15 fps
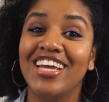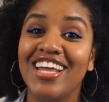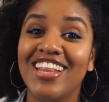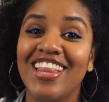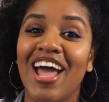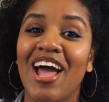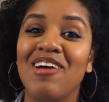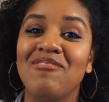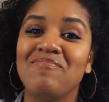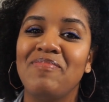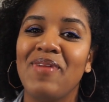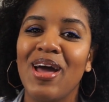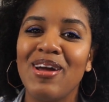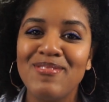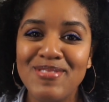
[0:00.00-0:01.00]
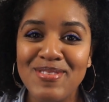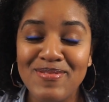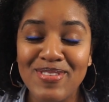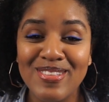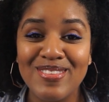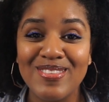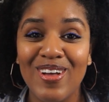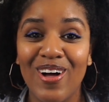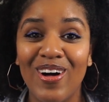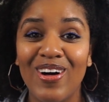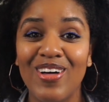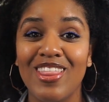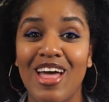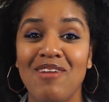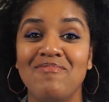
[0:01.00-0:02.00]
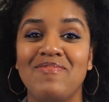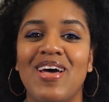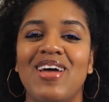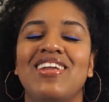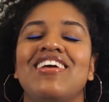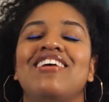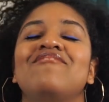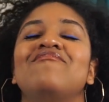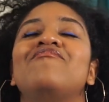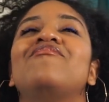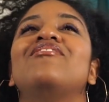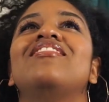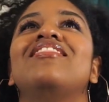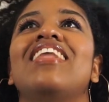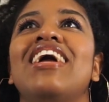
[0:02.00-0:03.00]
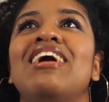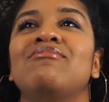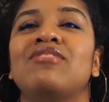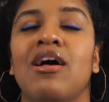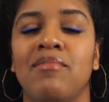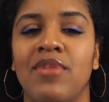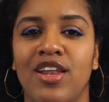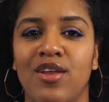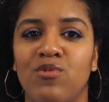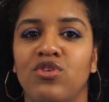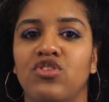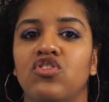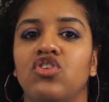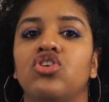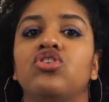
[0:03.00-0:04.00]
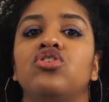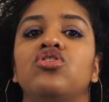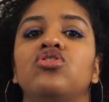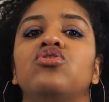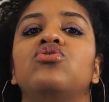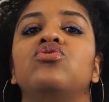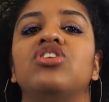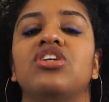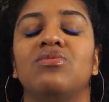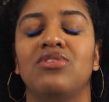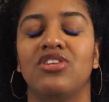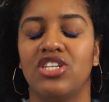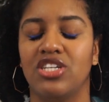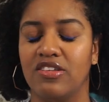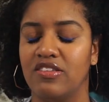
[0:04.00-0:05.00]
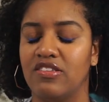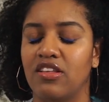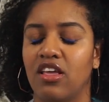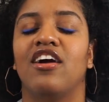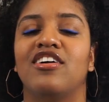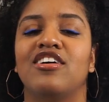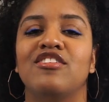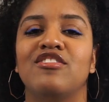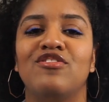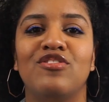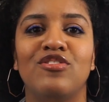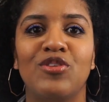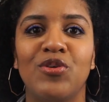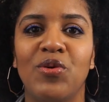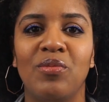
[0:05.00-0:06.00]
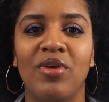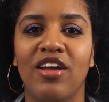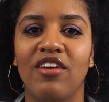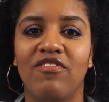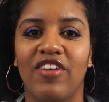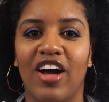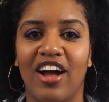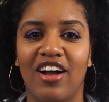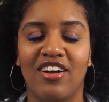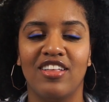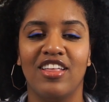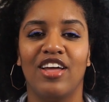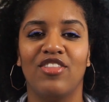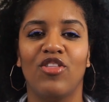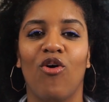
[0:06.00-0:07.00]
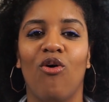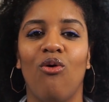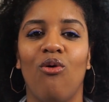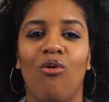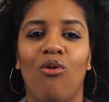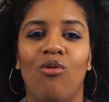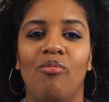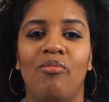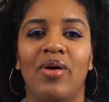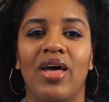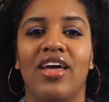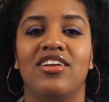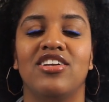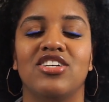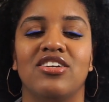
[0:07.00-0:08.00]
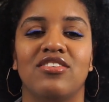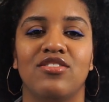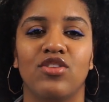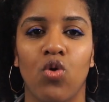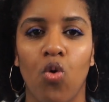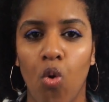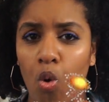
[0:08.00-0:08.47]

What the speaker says: in that bedroom and saw that bed in flames, I mean, it was huge. It was just a consuming fire, like the whole bed just